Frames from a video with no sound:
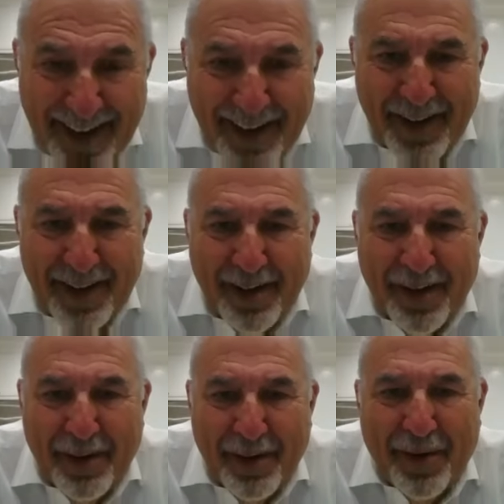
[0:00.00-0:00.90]
Yeah, we went
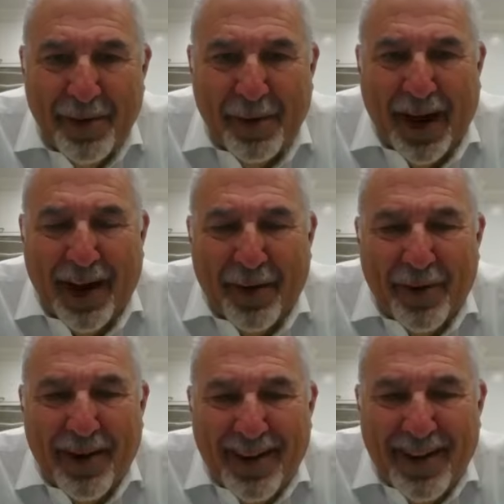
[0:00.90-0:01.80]
diving into wow.
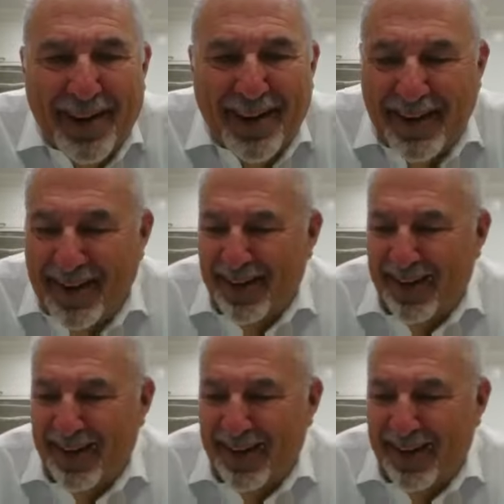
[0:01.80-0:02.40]
the. Yeah,